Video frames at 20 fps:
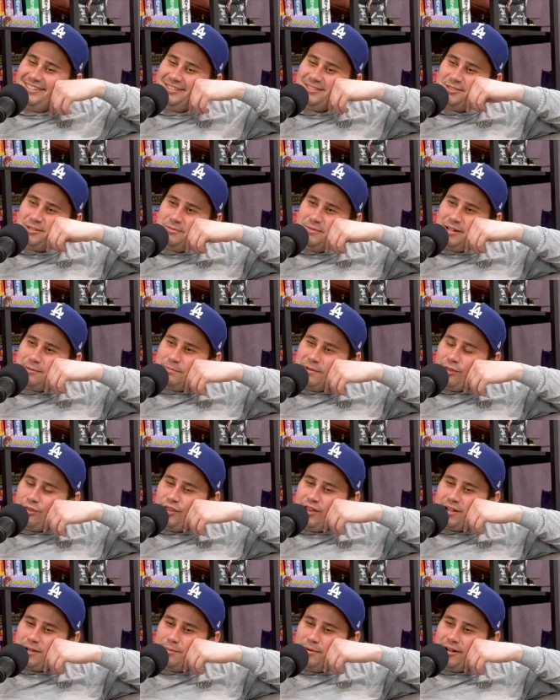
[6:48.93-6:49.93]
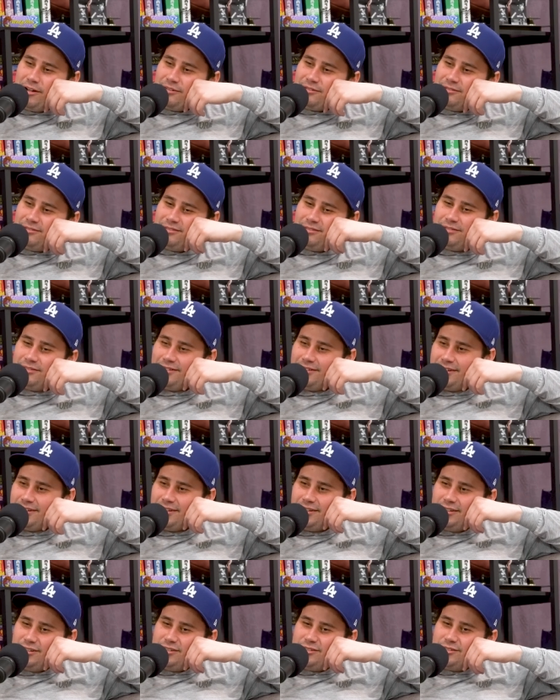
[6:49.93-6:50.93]
Don't make me think about
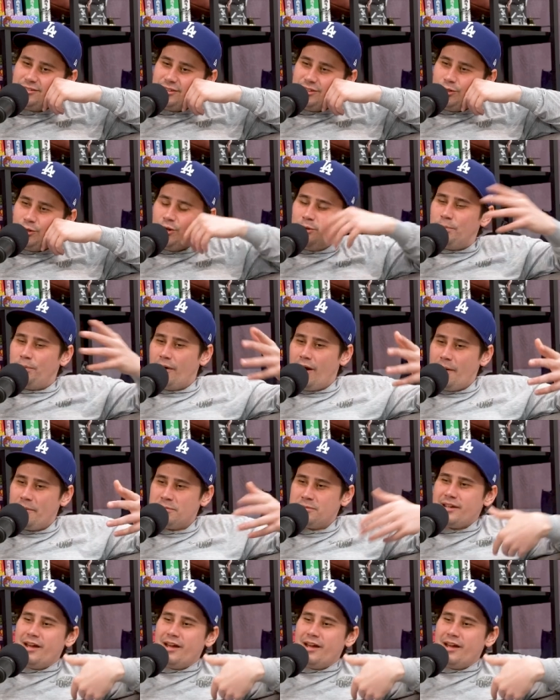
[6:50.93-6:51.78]
your problems.